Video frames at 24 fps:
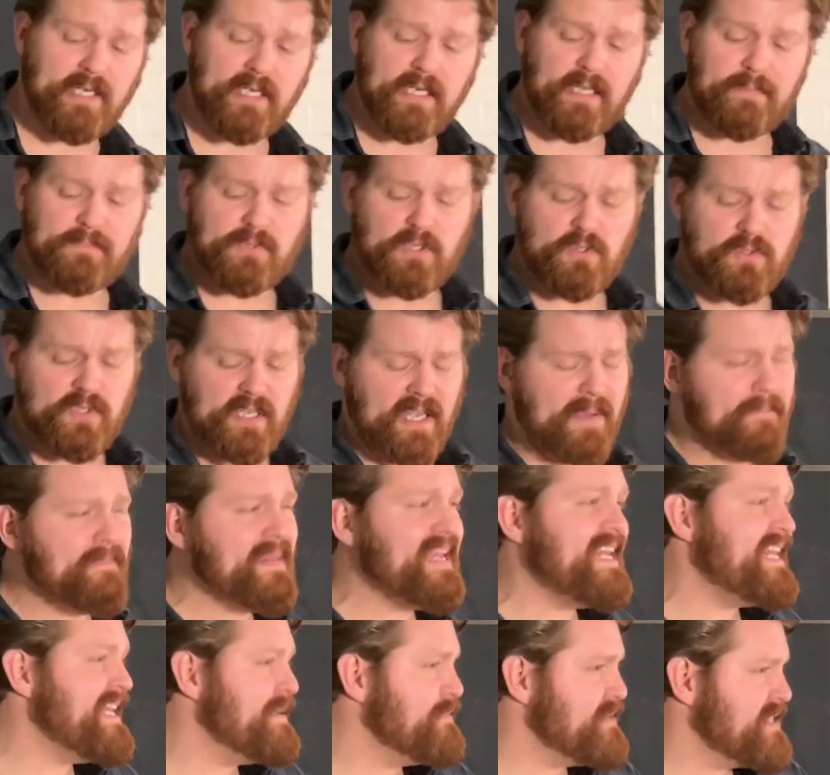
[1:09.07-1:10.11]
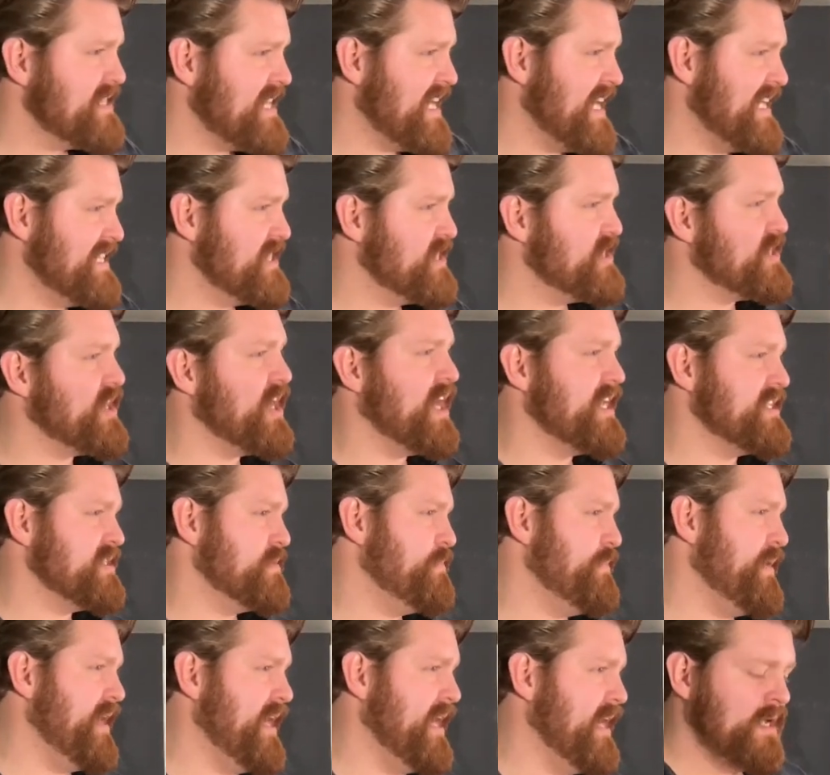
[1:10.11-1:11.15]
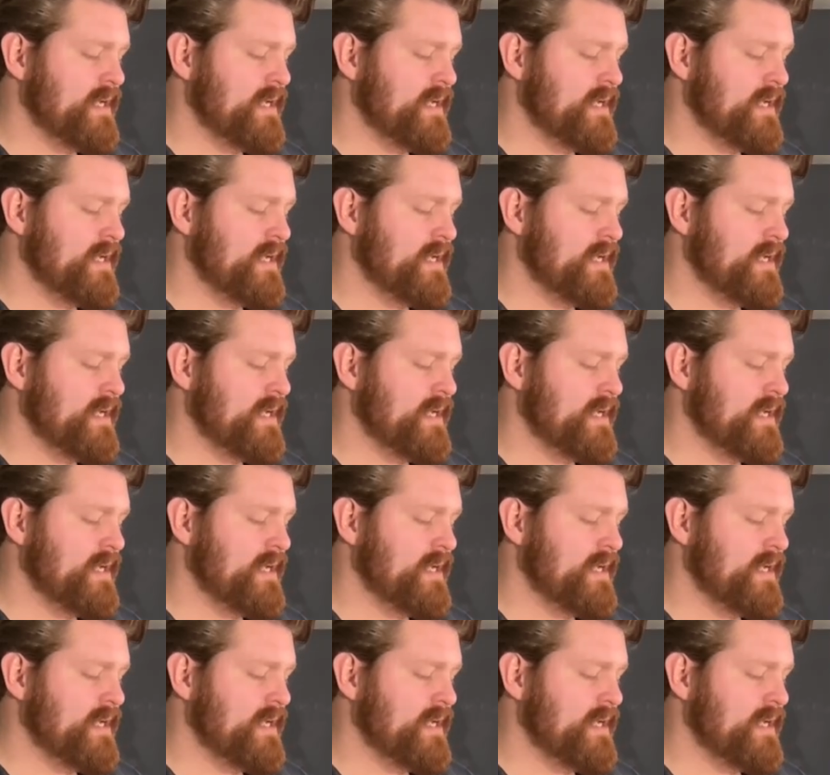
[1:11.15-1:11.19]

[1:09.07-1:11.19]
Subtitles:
to end up using a medium-sized saucepan.